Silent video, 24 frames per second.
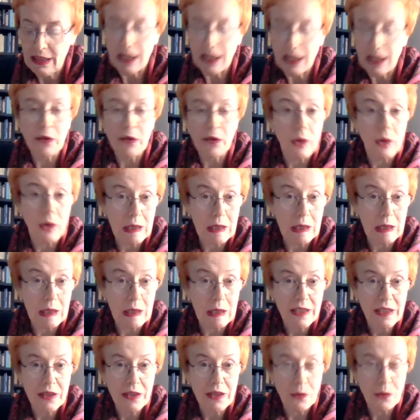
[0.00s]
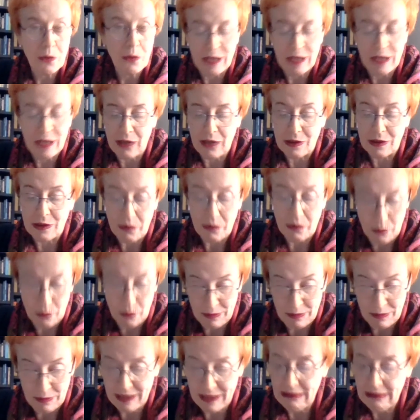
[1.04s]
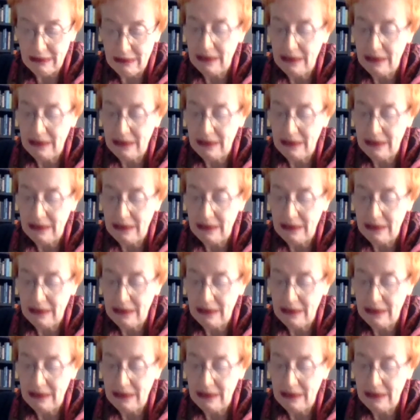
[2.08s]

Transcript: a world without women.